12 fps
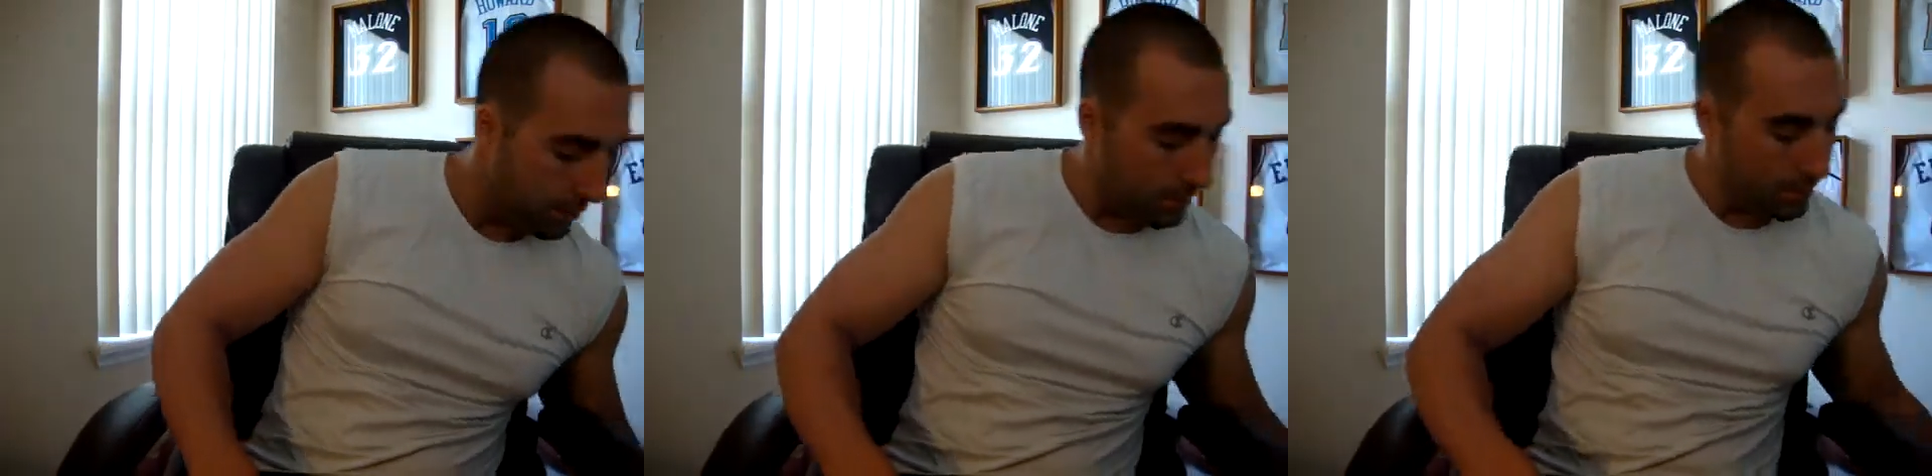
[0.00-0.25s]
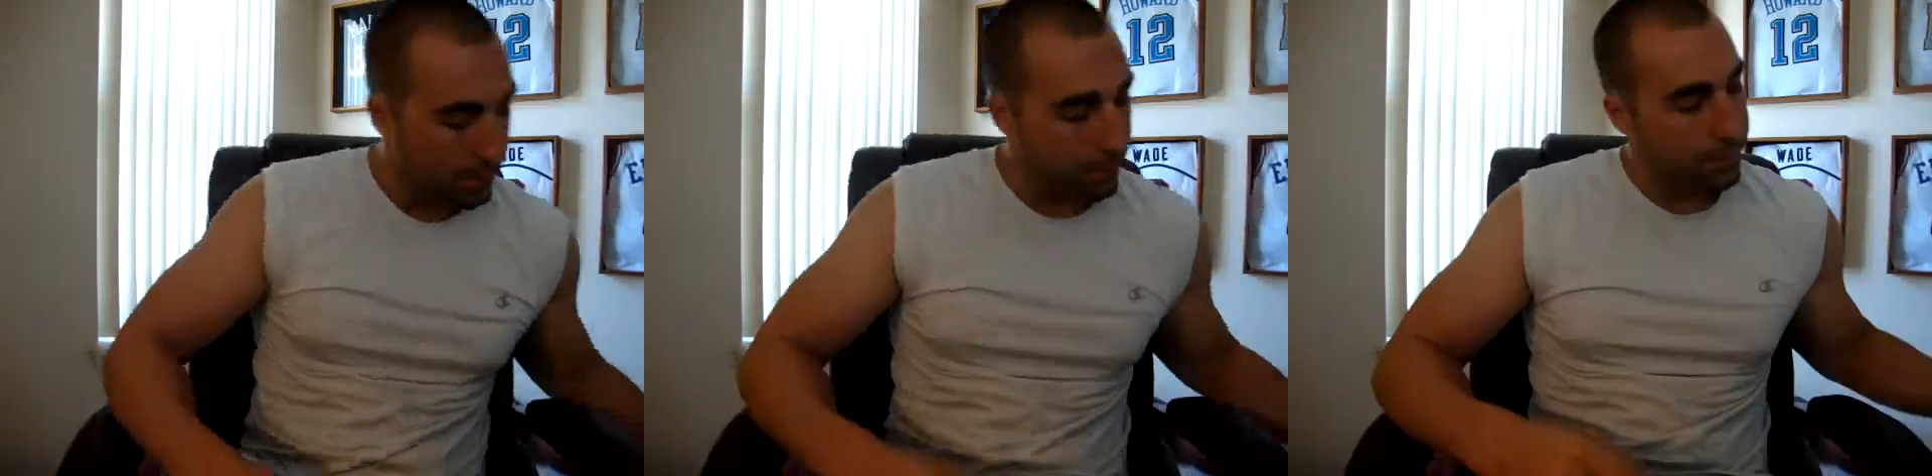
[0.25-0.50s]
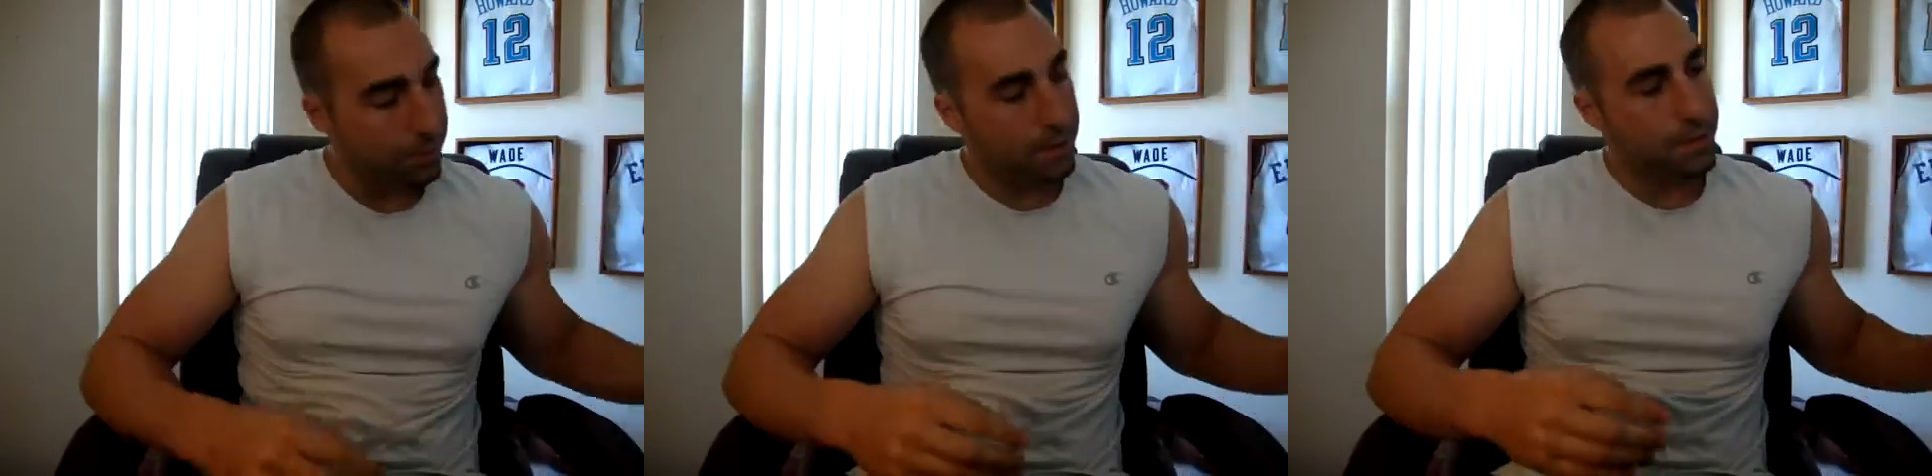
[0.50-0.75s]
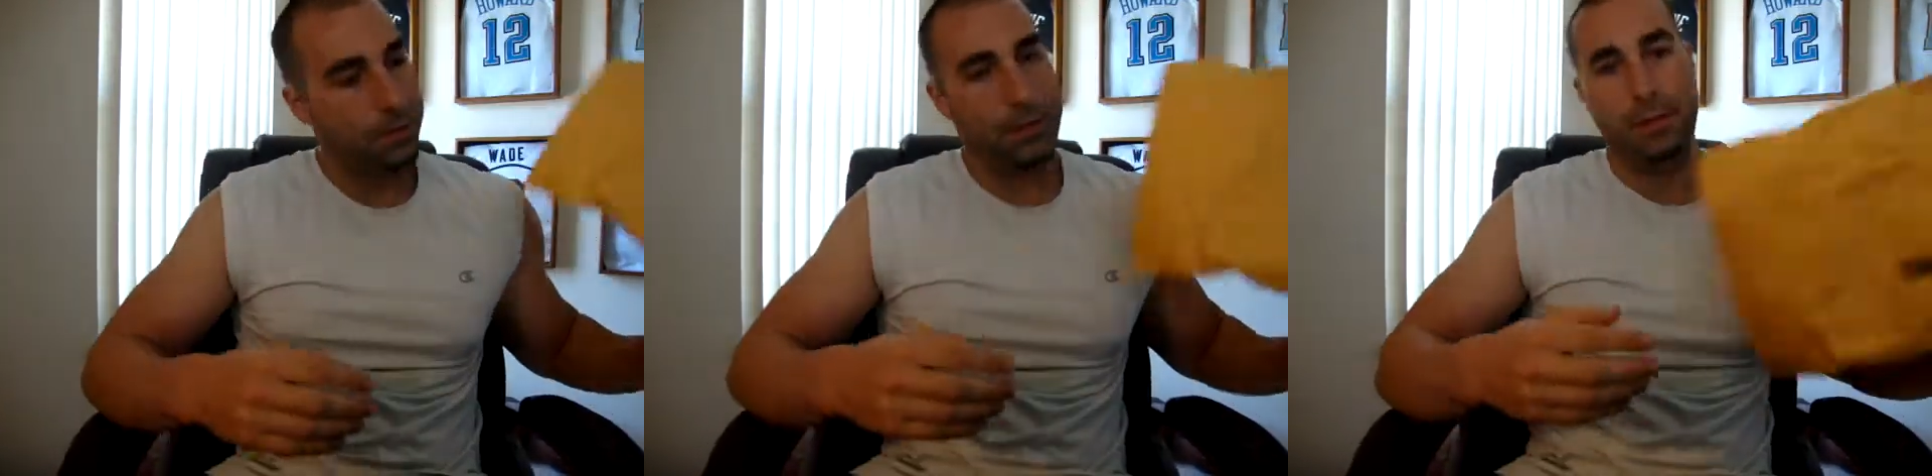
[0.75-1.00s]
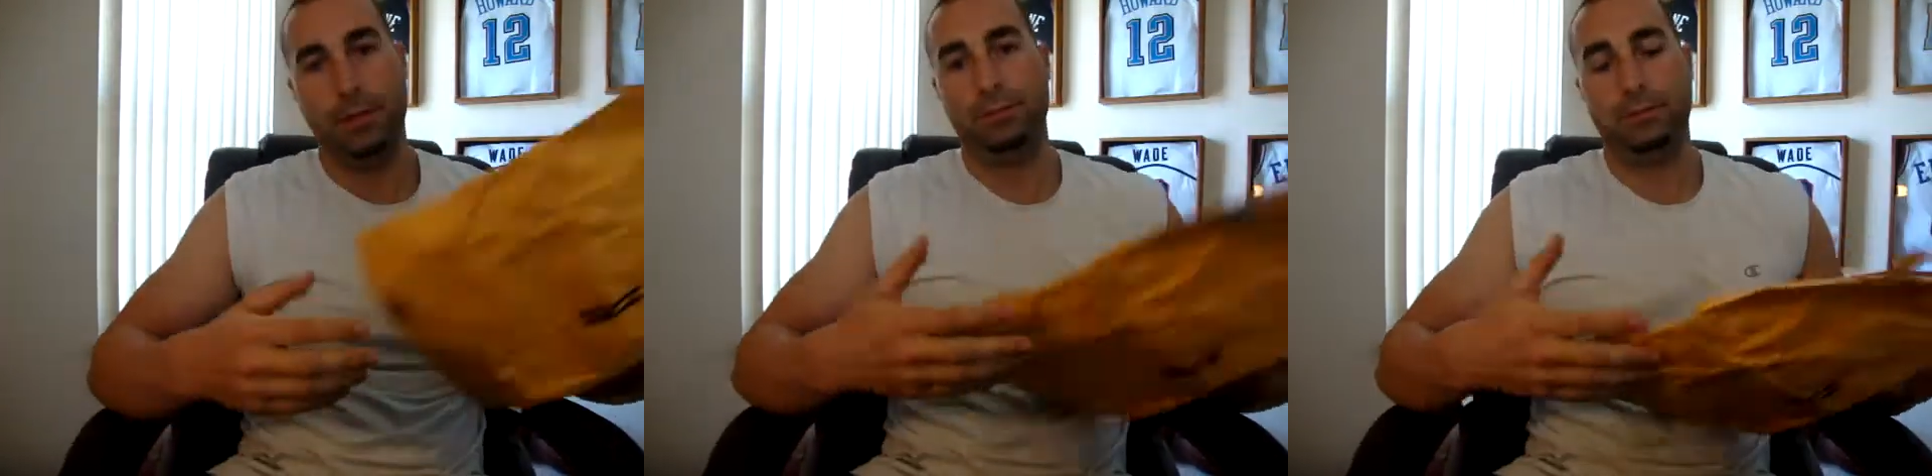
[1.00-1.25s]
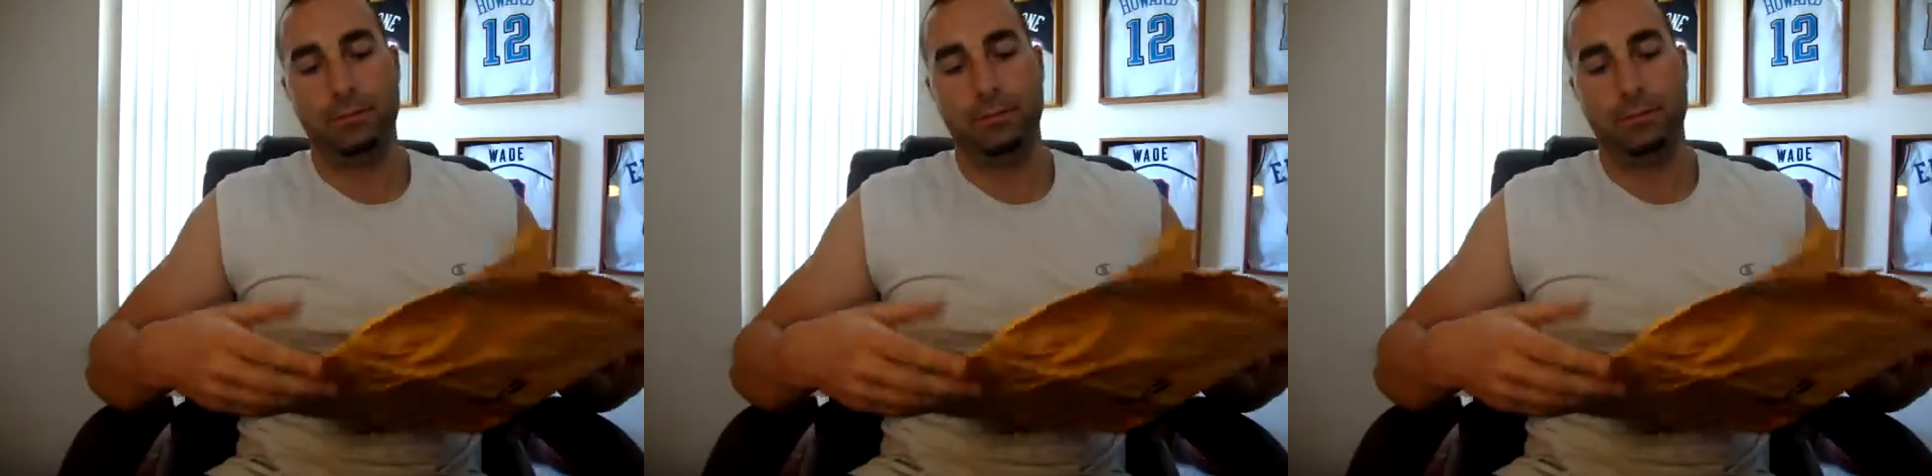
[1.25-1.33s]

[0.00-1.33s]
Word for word: Uh, first one,